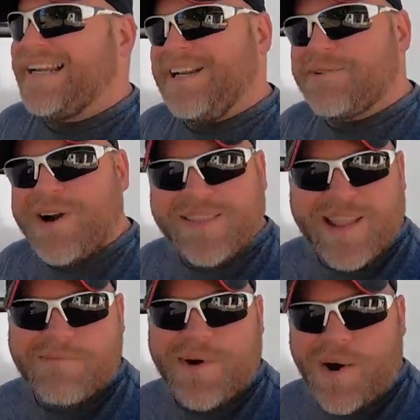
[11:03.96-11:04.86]
I need to
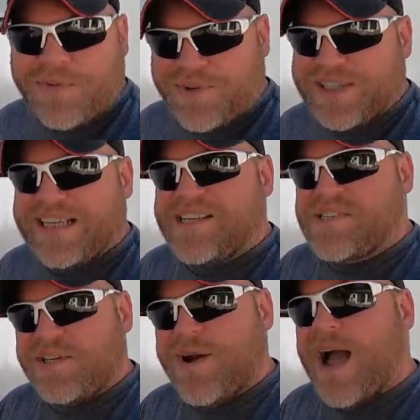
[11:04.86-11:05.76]
run them both for at
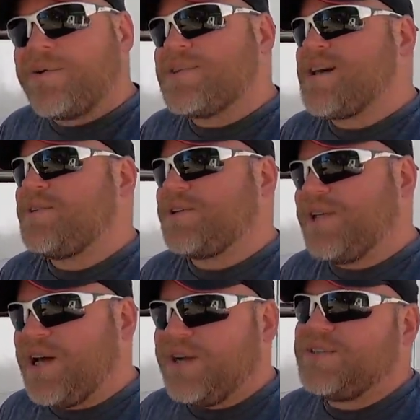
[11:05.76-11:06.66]
least 2 hours under
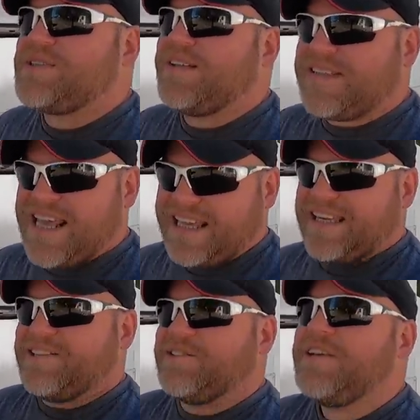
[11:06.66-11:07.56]
load so that they
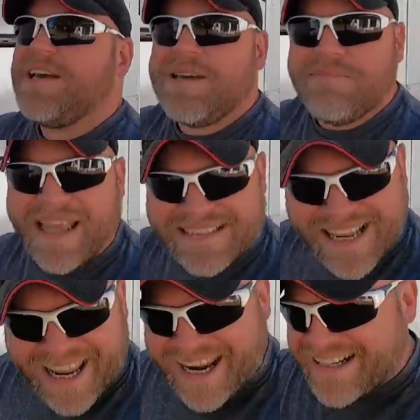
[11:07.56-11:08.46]
can
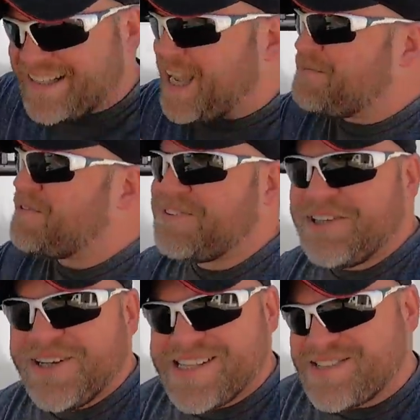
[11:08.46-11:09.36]
maintain and keep the
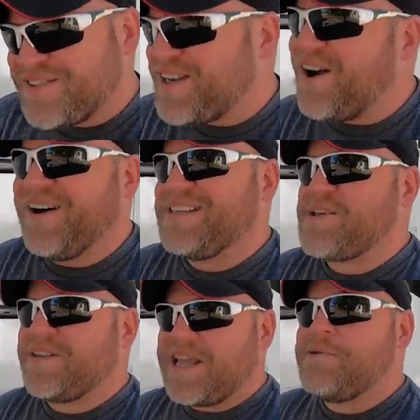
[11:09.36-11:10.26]
fluids going
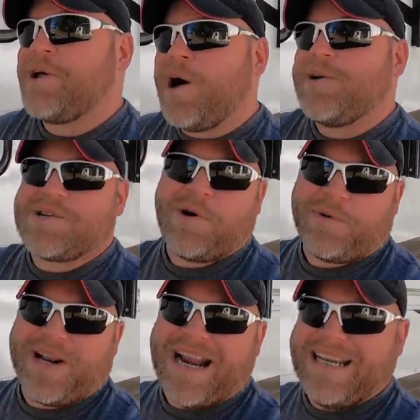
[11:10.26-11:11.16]
so that they will always
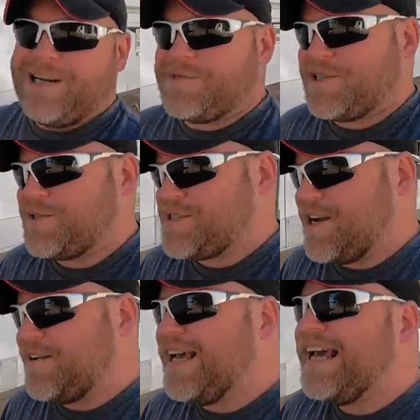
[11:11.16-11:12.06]
work when I need them to.
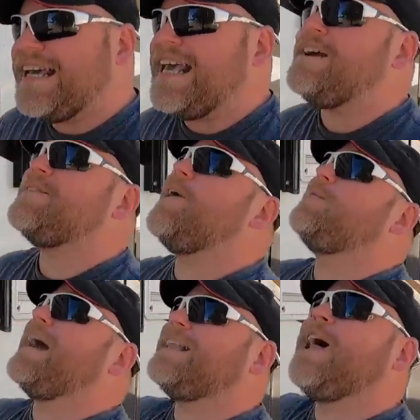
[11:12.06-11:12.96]
So even though
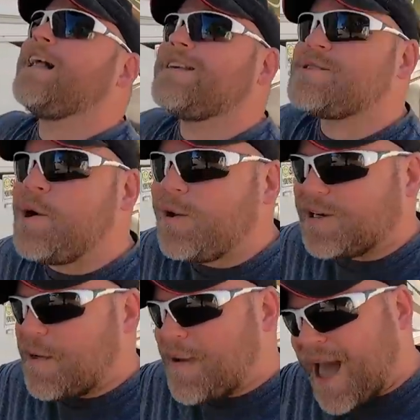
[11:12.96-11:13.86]
I'm getting lots of
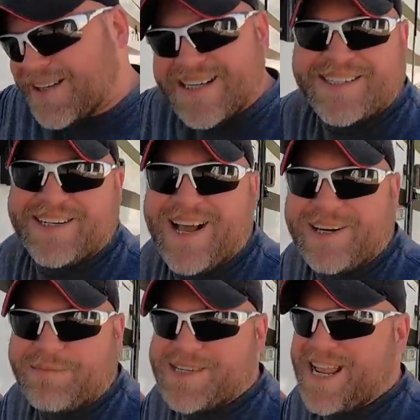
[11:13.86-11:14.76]
solar and my batteries are at
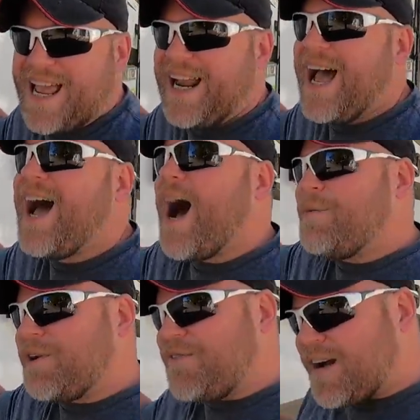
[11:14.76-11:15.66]
100%,
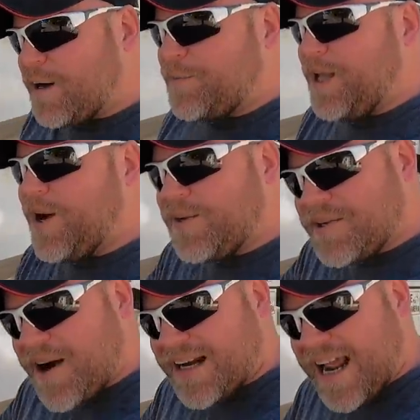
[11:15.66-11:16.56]
I'm gonna fire up the
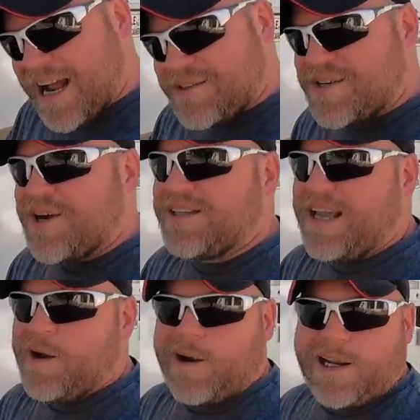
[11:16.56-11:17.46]
Onan right now, turn on
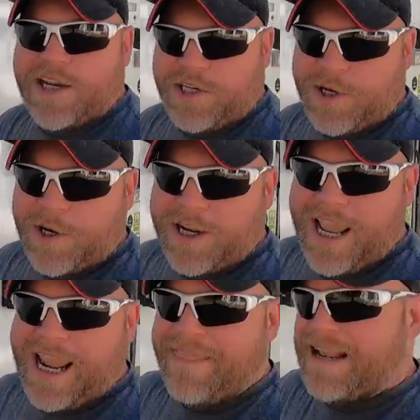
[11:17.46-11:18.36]
the air conditioner,
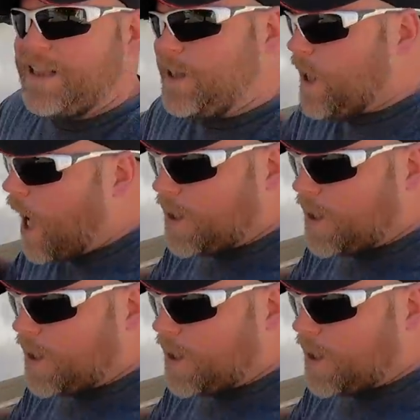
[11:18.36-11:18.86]
and then